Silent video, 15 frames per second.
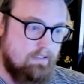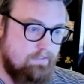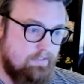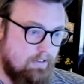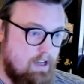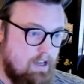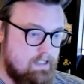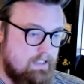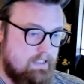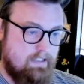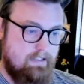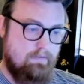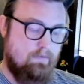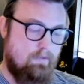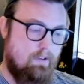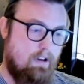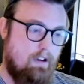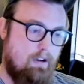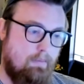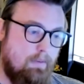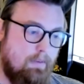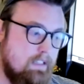For us,
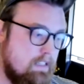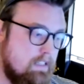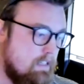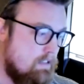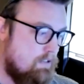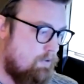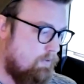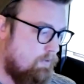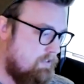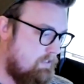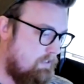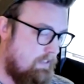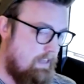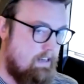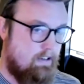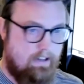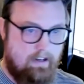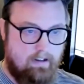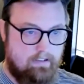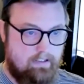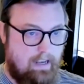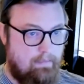towards the later
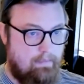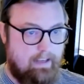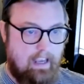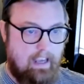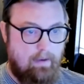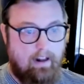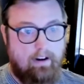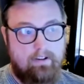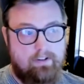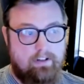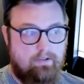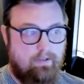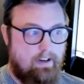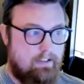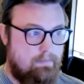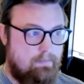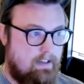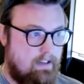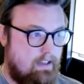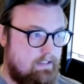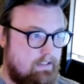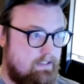years, that became energy drinks,
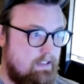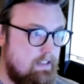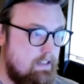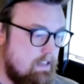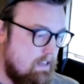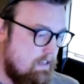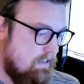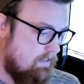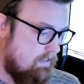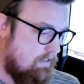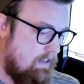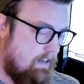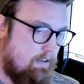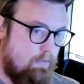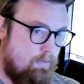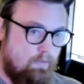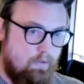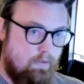because like,